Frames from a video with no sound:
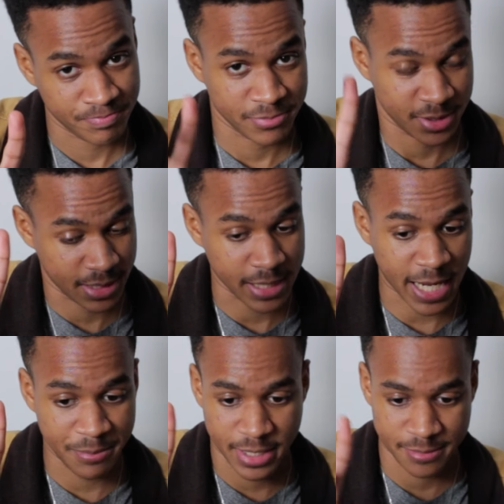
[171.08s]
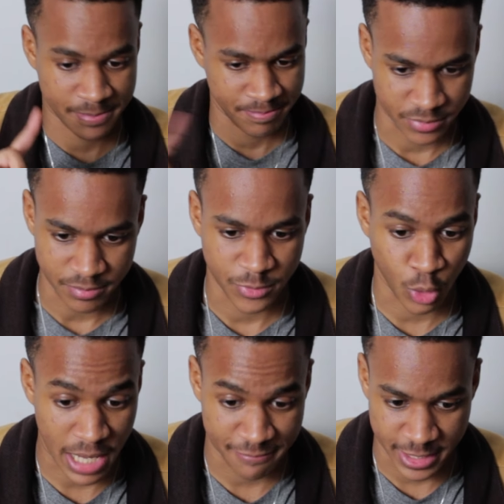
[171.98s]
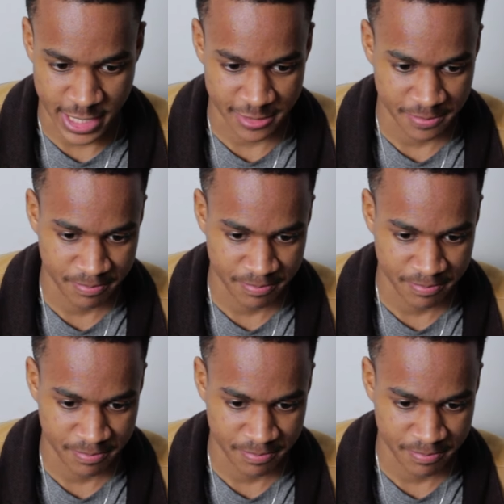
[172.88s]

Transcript: it's not time yet. No laughing yet.